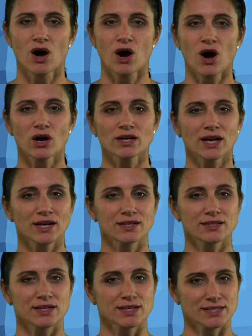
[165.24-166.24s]

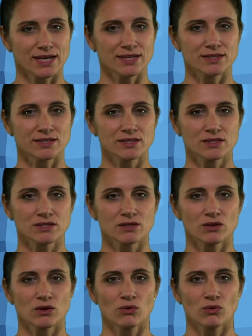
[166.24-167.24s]
Online attendance
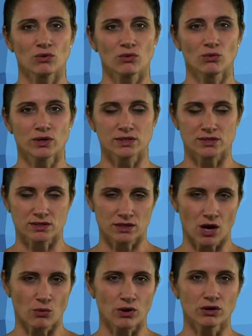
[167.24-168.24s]
was
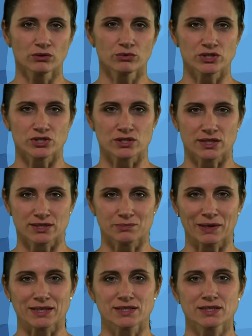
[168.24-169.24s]
lower, which is
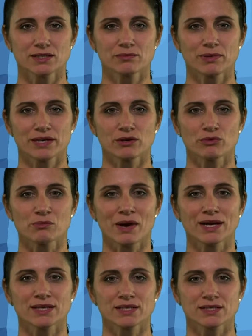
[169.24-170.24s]
expected, but it
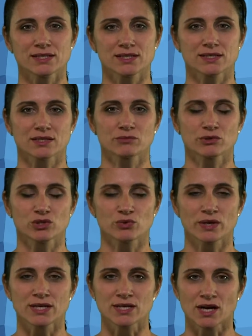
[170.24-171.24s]
remained consistent
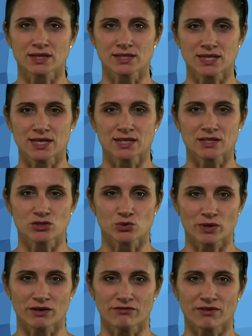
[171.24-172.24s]
between 19 and
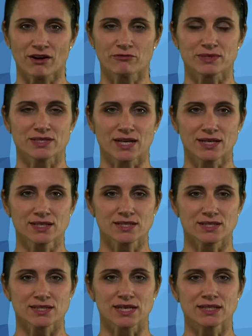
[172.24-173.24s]
25%
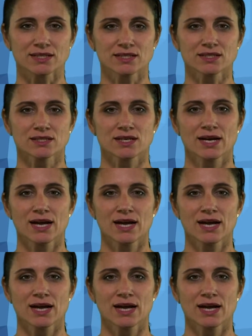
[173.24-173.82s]
attendance.